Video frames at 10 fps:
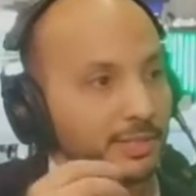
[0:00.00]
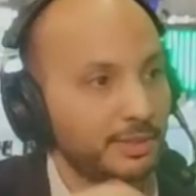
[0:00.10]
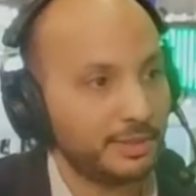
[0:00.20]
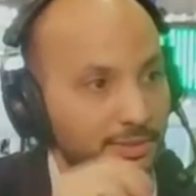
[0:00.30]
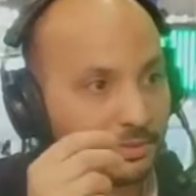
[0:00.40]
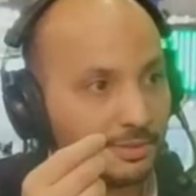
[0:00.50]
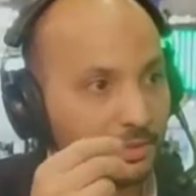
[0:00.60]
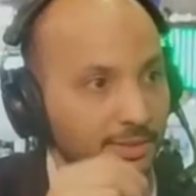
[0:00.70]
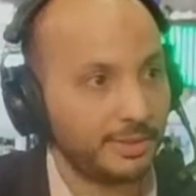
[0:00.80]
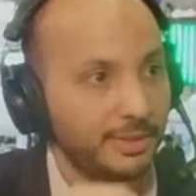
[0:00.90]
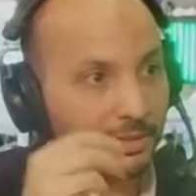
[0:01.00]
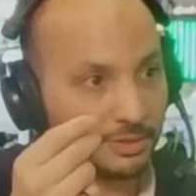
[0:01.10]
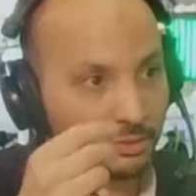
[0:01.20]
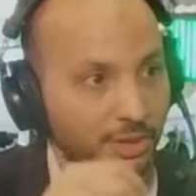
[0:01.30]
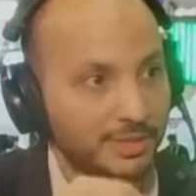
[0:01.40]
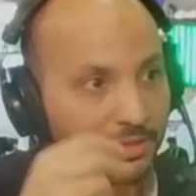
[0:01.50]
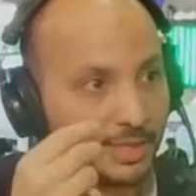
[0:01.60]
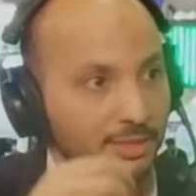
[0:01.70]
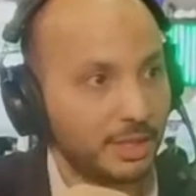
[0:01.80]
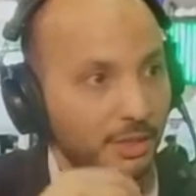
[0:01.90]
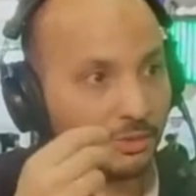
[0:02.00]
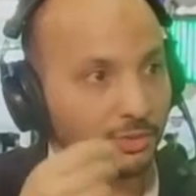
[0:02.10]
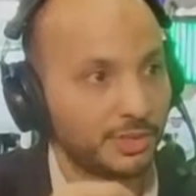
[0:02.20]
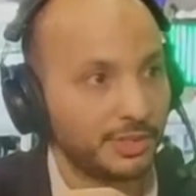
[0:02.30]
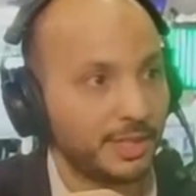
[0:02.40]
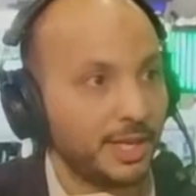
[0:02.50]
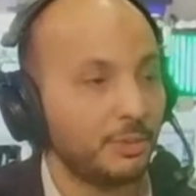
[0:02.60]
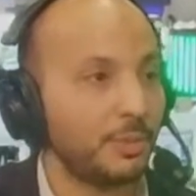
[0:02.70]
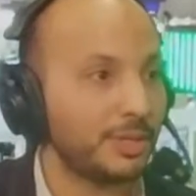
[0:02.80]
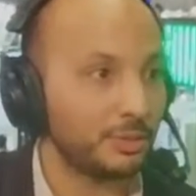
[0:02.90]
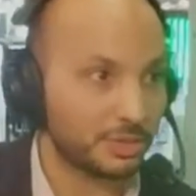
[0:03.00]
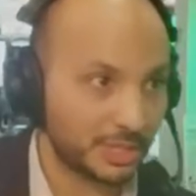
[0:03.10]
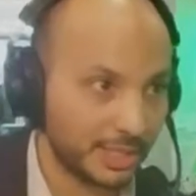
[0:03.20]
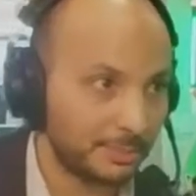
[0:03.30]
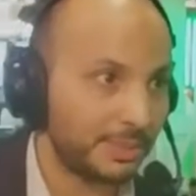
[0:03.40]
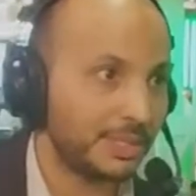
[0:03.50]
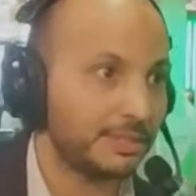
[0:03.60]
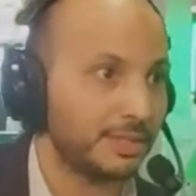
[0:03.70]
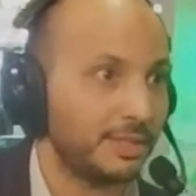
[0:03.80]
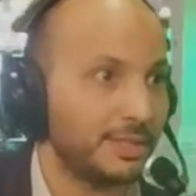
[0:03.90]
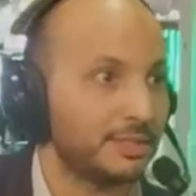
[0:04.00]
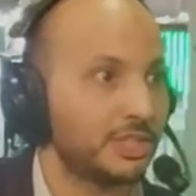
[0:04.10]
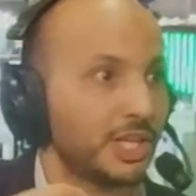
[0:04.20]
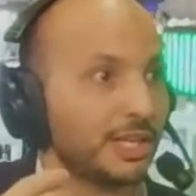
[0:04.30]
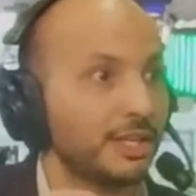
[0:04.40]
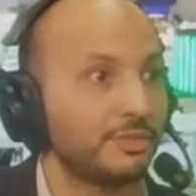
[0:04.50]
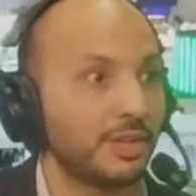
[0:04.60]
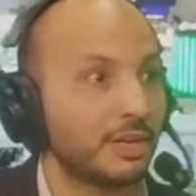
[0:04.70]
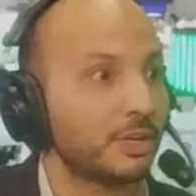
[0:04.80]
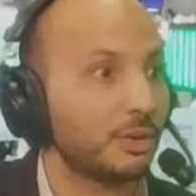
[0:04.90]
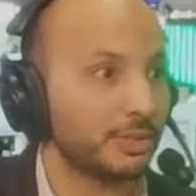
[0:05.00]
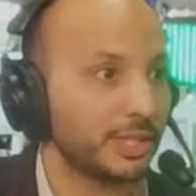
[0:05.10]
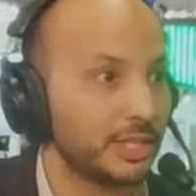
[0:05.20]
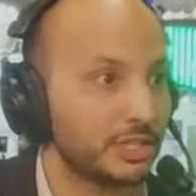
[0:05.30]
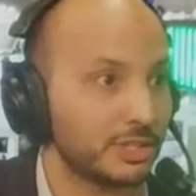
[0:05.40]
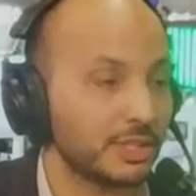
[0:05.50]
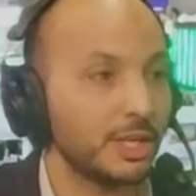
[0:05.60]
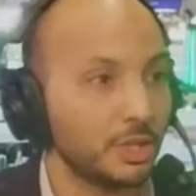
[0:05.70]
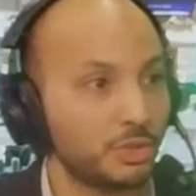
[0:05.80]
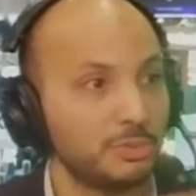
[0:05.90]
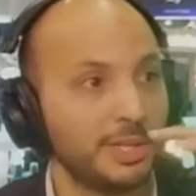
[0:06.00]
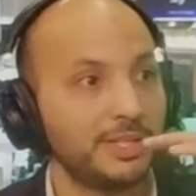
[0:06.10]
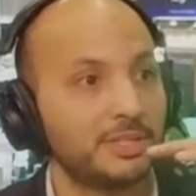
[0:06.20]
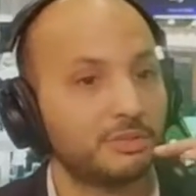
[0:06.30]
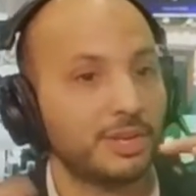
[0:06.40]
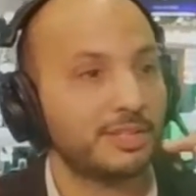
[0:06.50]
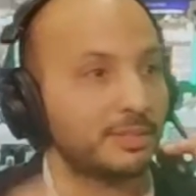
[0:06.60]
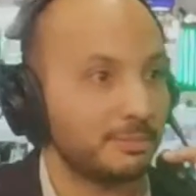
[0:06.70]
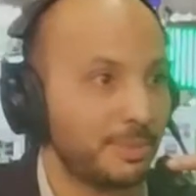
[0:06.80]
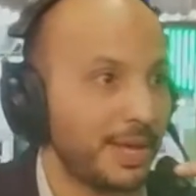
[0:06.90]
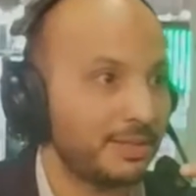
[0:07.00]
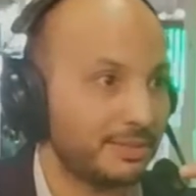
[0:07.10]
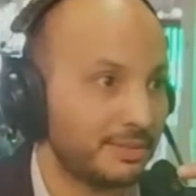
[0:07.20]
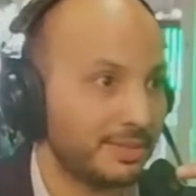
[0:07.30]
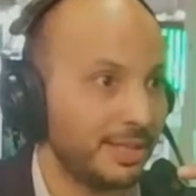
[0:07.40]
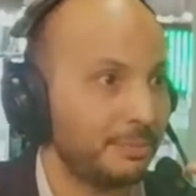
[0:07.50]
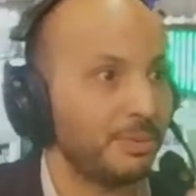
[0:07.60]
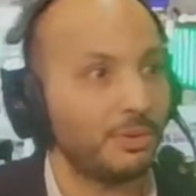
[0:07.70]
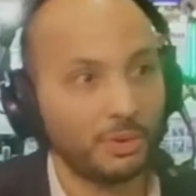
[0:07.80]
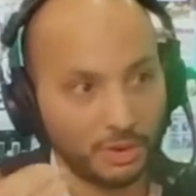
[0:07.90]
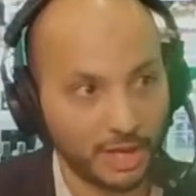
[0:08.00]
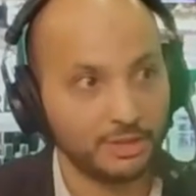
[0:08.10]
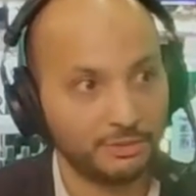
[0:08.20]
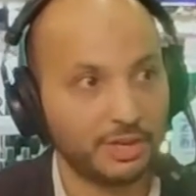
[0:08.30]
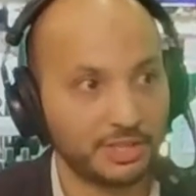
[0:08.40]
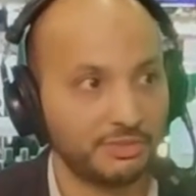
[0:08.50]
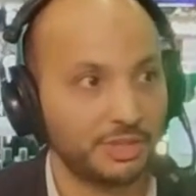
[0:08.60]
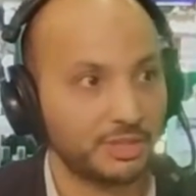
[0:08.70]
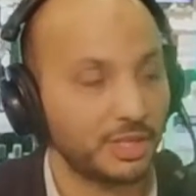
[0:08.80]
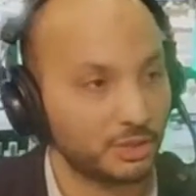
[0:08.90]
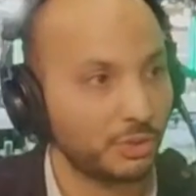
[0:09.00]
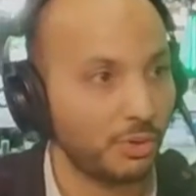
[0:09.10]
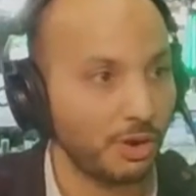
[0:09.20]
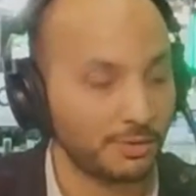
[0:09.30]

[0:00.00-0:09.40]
this stress data over the day with your sleep data and checking if there are correlations. Too many stress, bad sleep, or, and vice versa, and so okay. on.